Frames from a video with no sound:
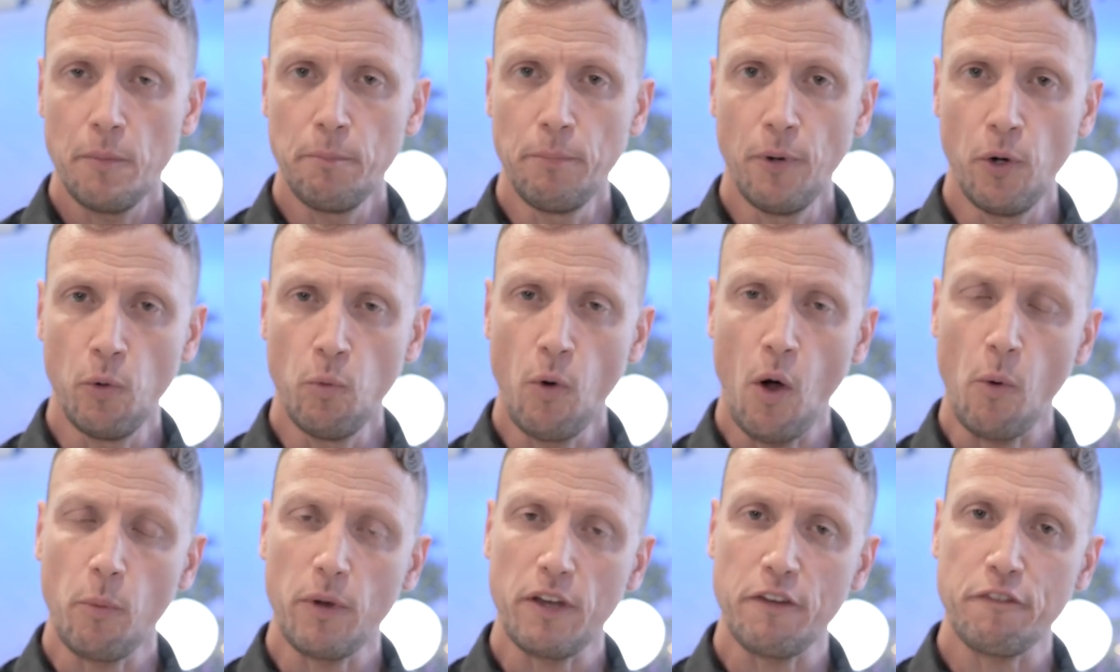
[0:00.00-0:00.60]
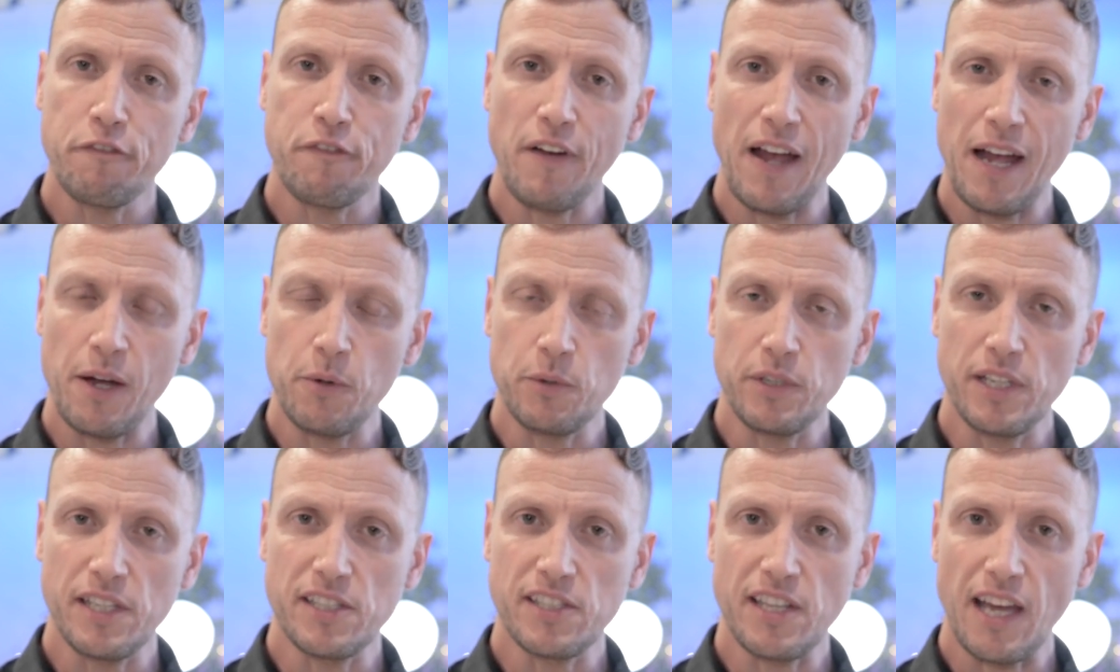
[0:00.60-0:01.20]
But what we have
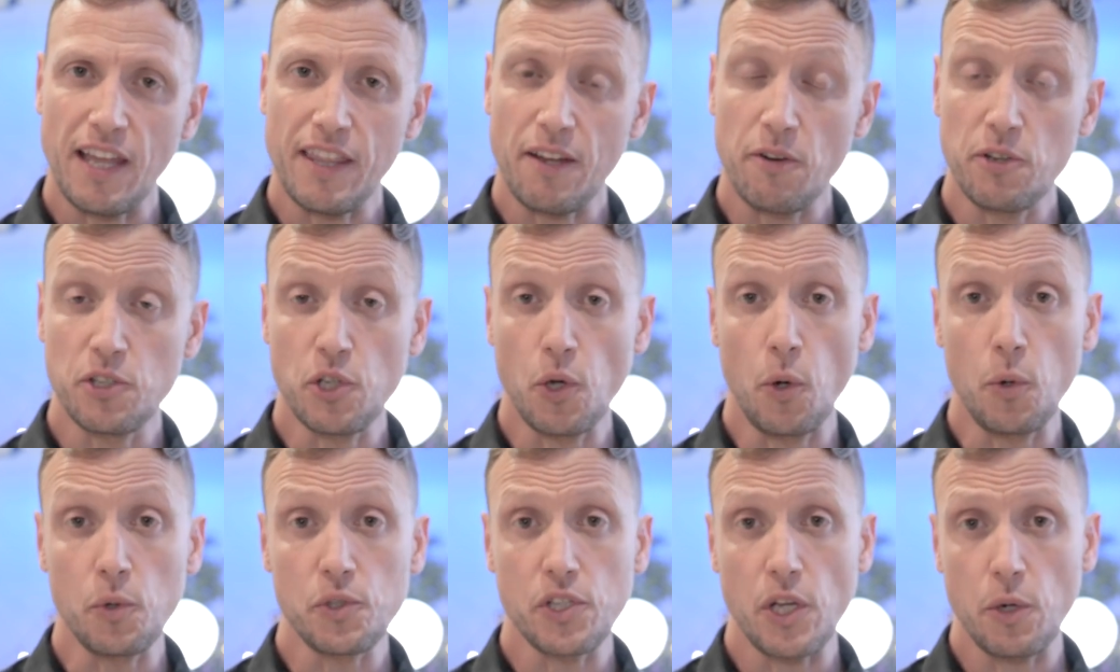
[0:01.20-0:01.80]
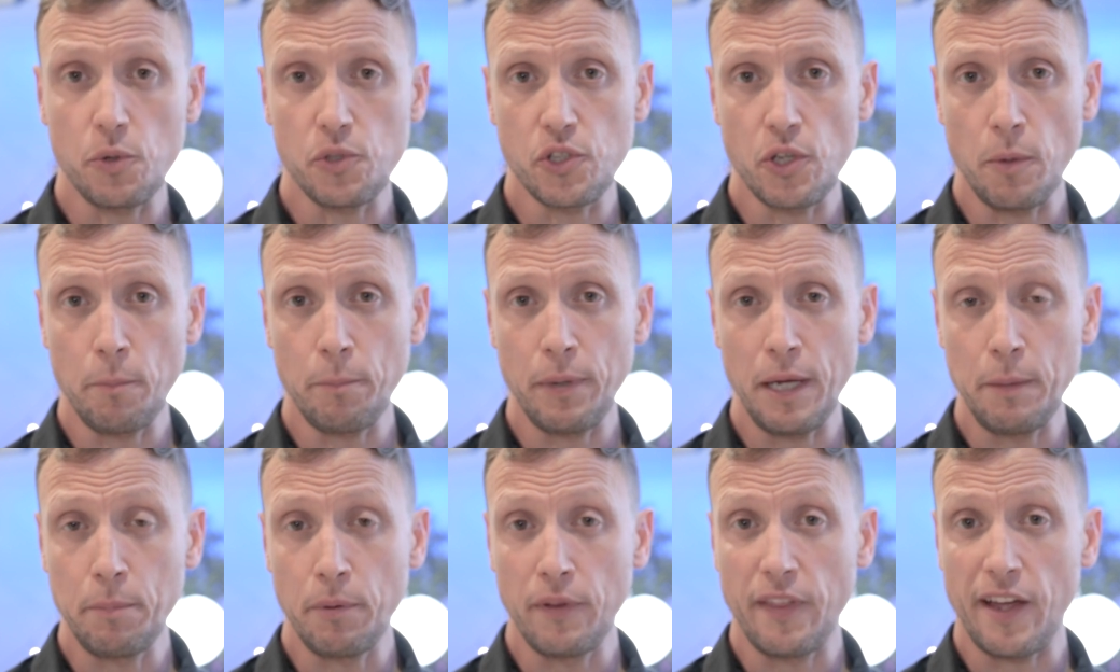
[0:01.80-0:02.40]
found is that there is also some
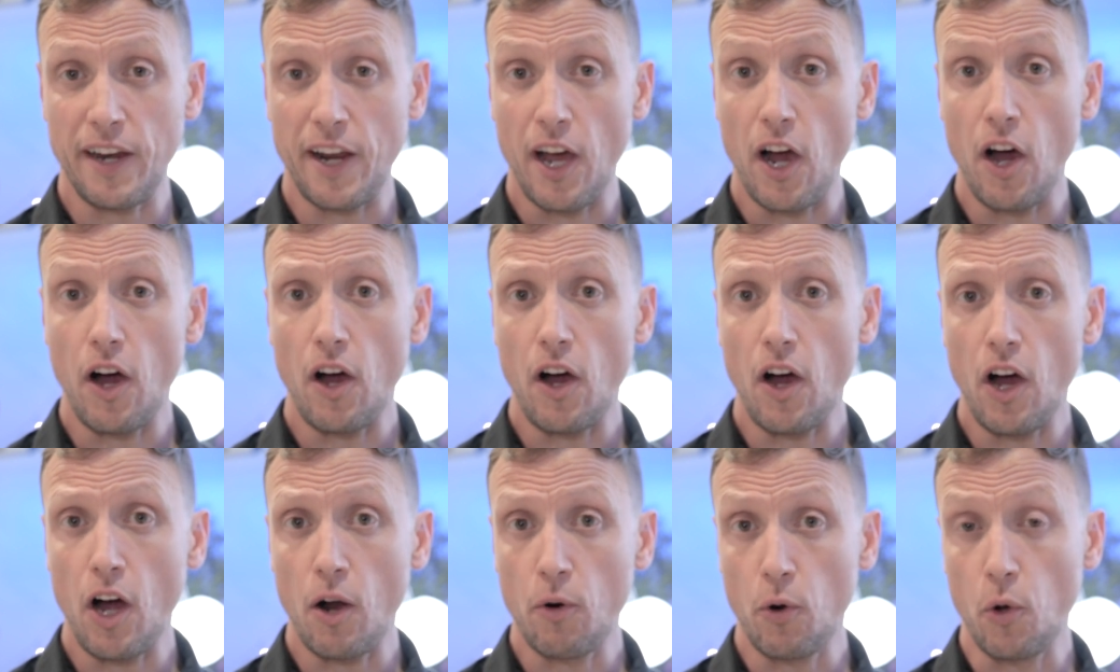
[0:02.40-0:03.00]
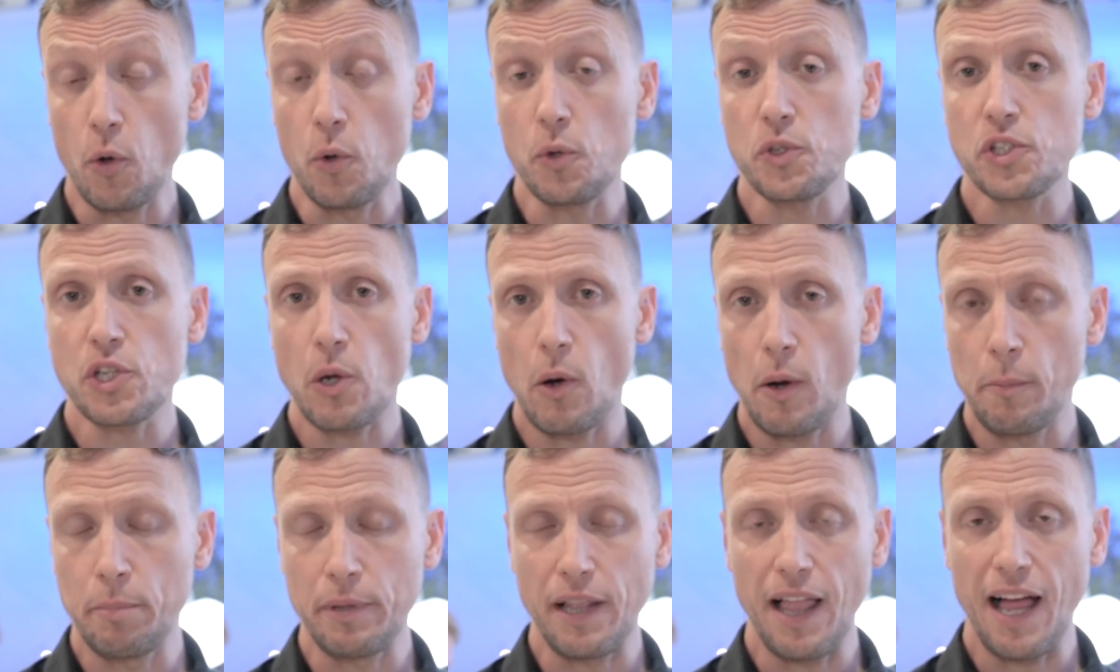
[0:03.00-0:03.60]
people that are, are
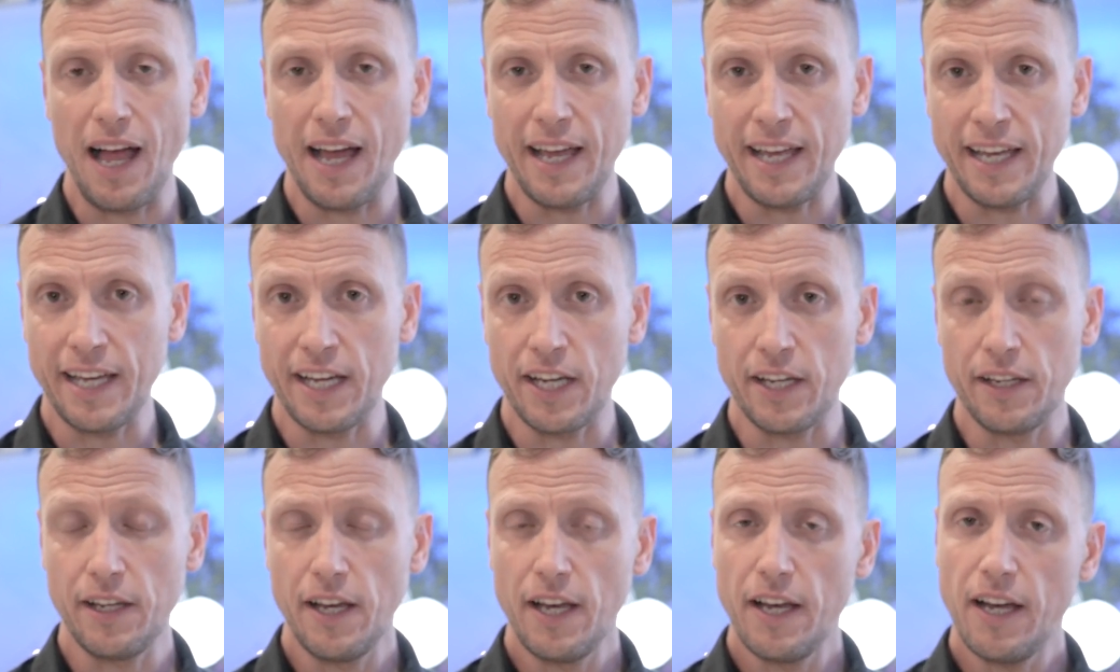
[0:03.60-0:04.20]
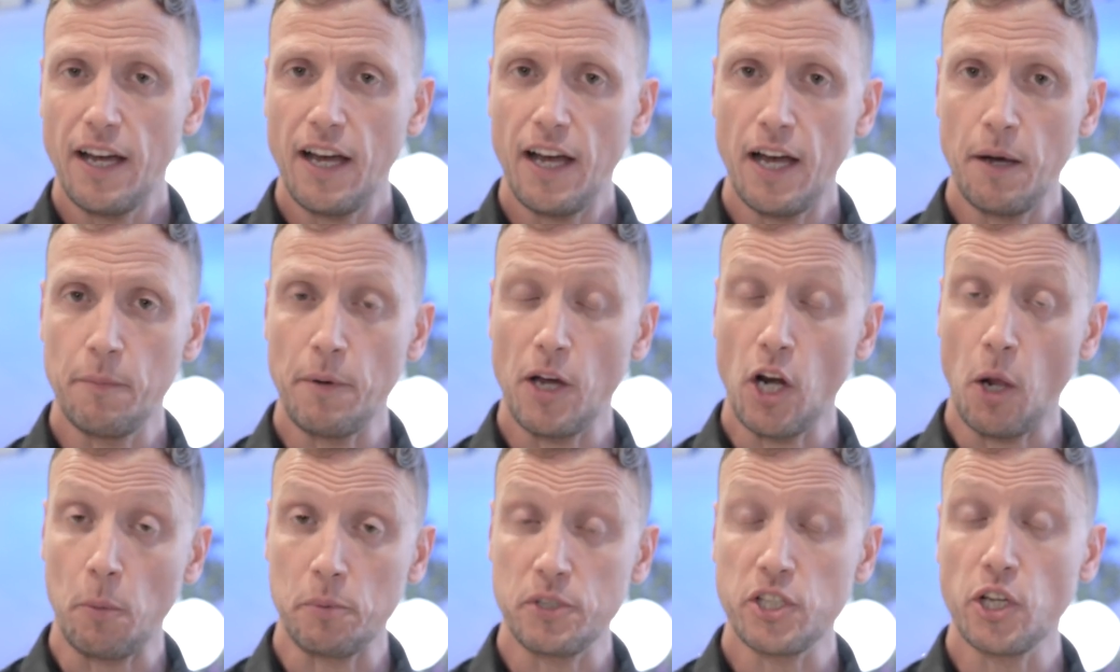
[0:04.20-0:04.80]
also applying a, um,
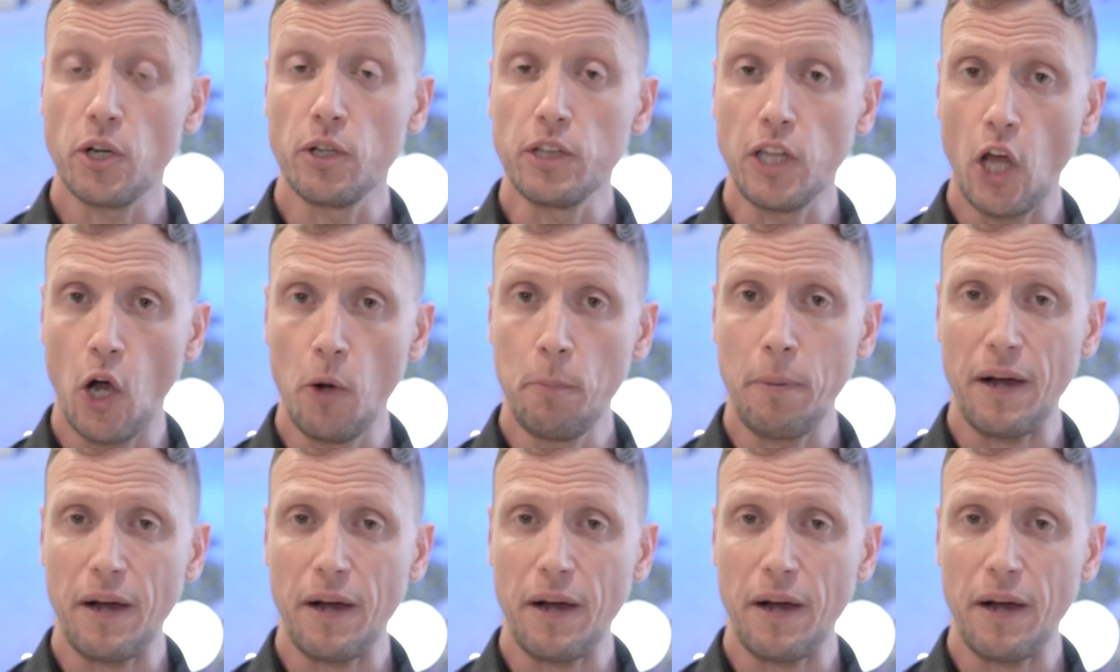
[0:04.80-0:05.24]
an optical low